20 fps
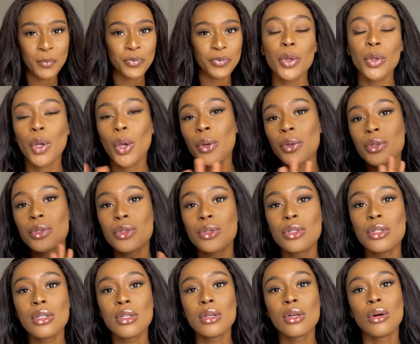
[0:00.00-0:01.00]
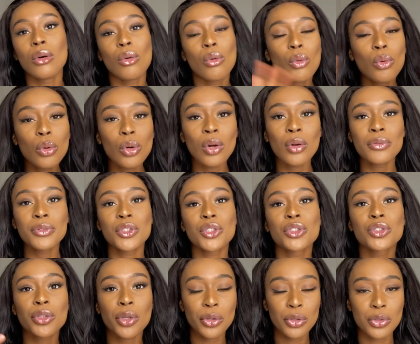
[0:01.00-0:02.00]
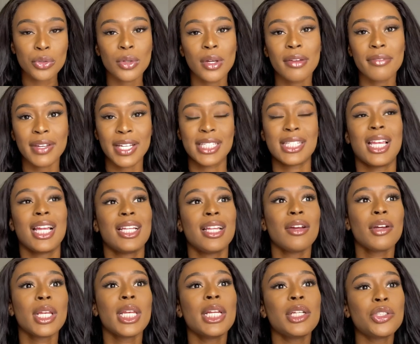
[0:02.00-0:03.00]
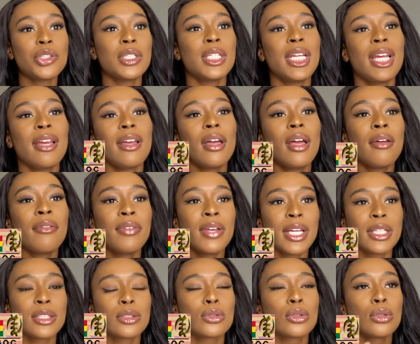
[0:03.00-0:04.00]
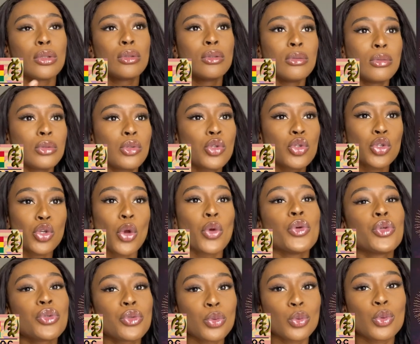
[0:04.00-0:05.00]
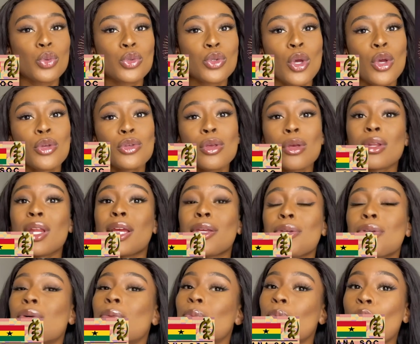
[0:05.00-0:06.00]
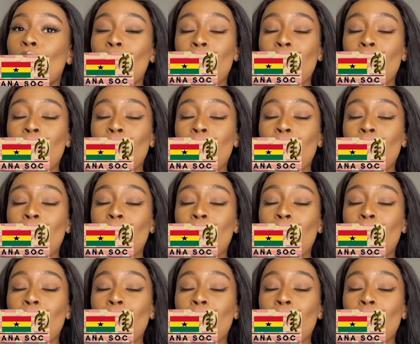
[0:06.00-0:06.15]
But go to all of the social events. Like, there are literally events called socials so that you can